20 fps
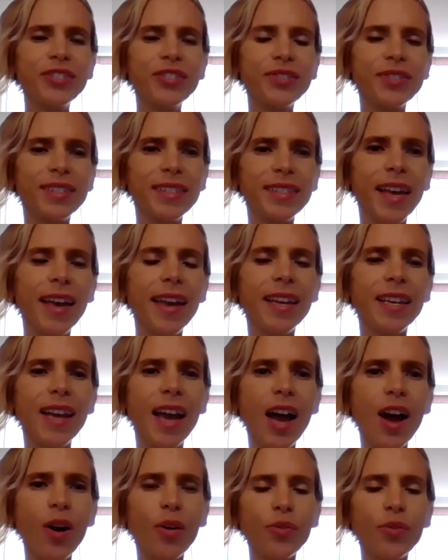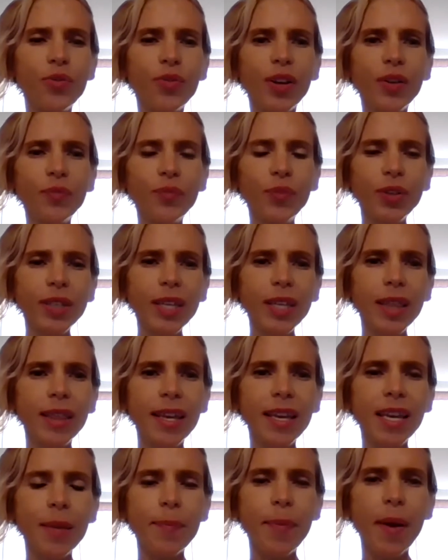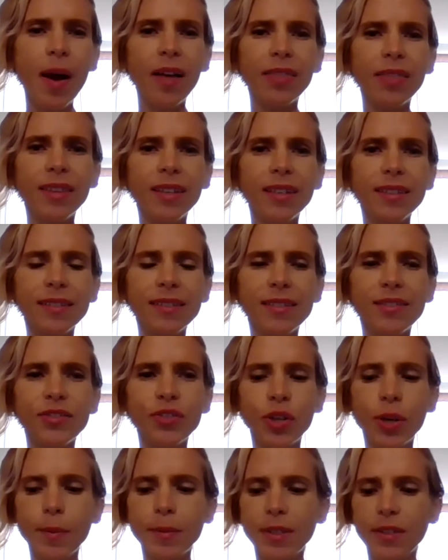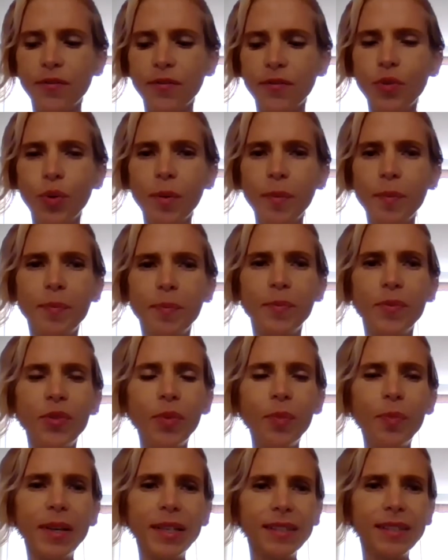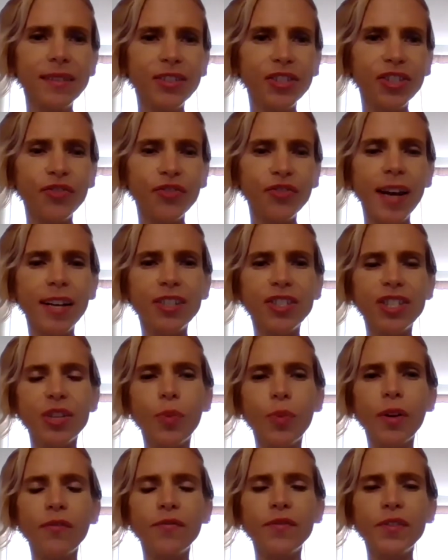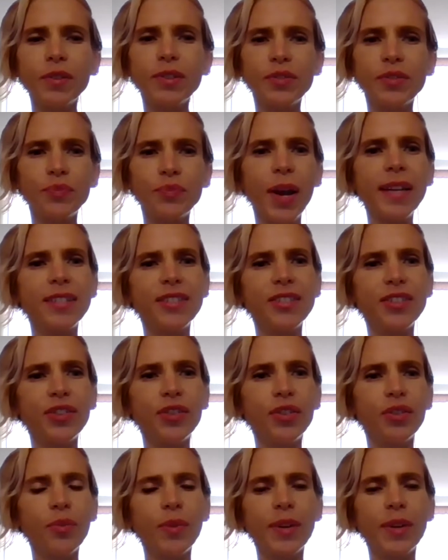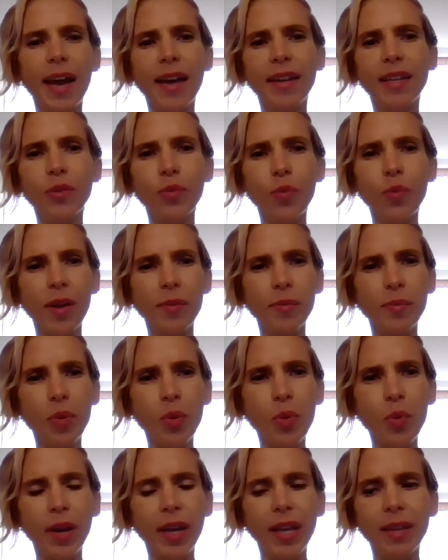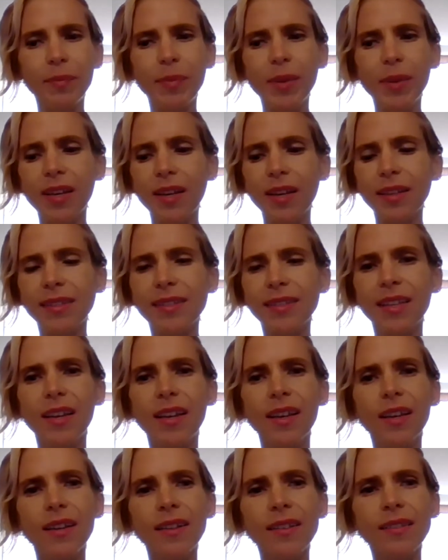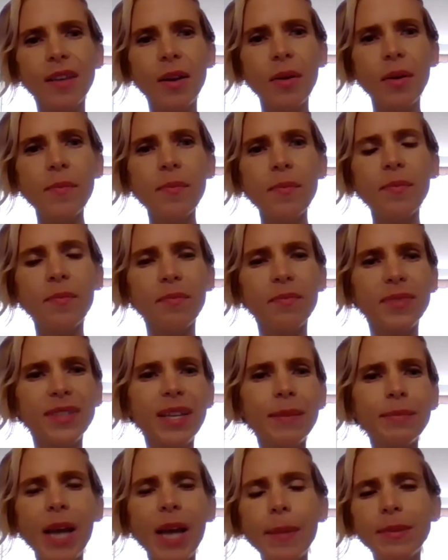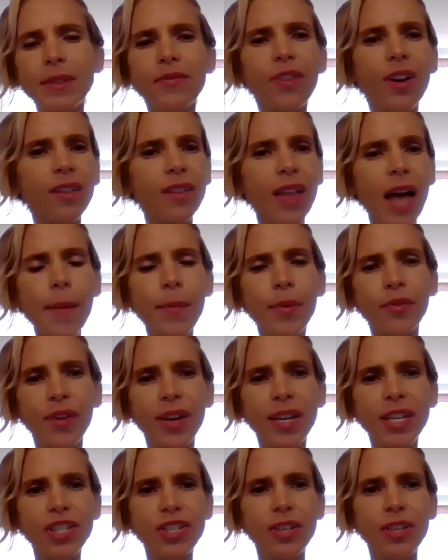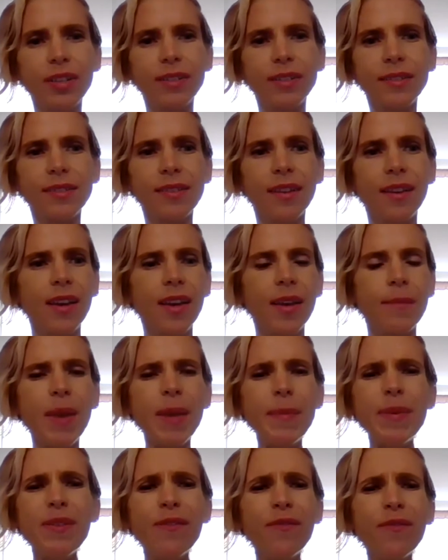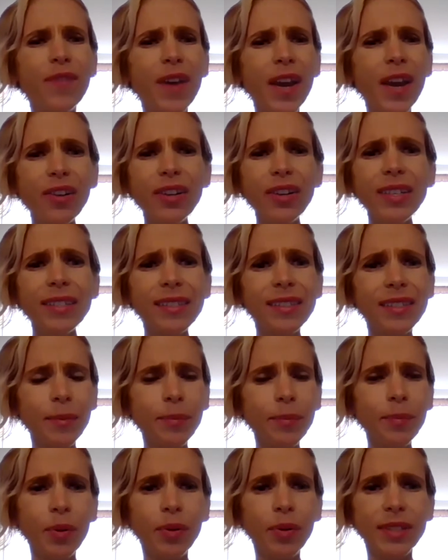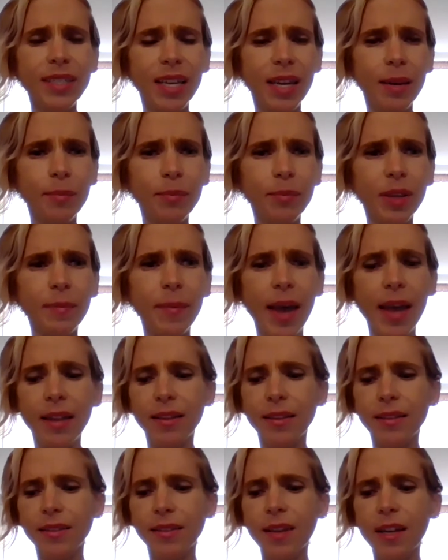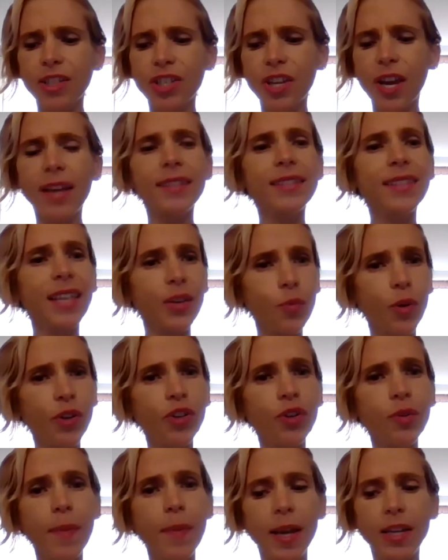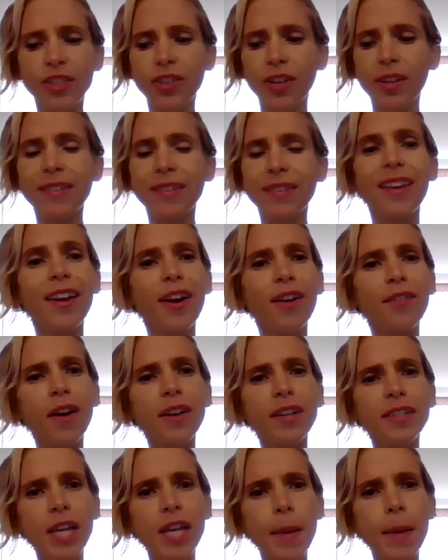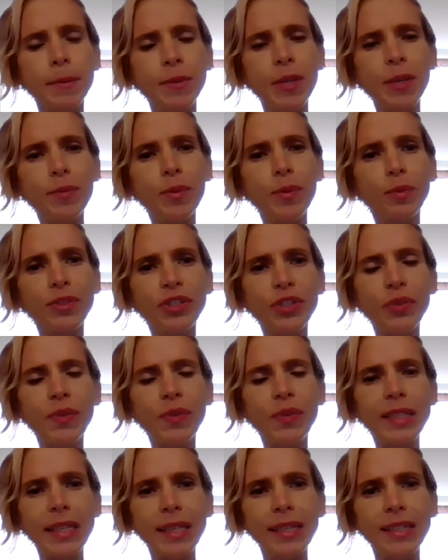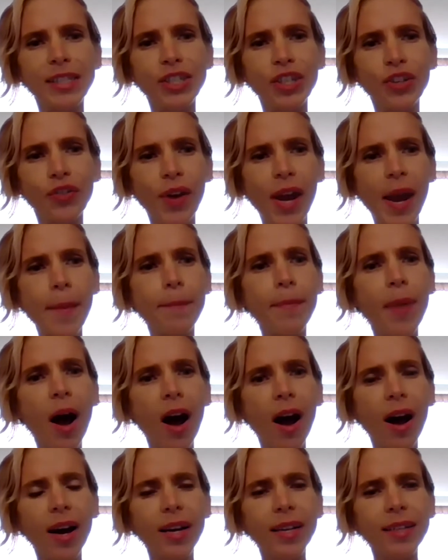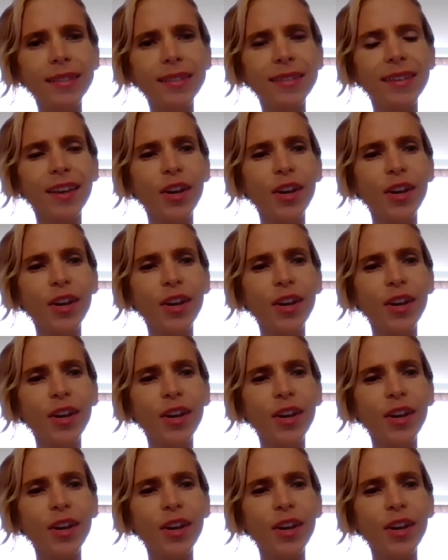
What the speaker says: you're saying, how you can really think about this in terms of your business strategy, what feels right to you at any one point, because some types of collaborations may be very simple to implement, such as like what you mentioned. A lot of times people will do these Instagram pods,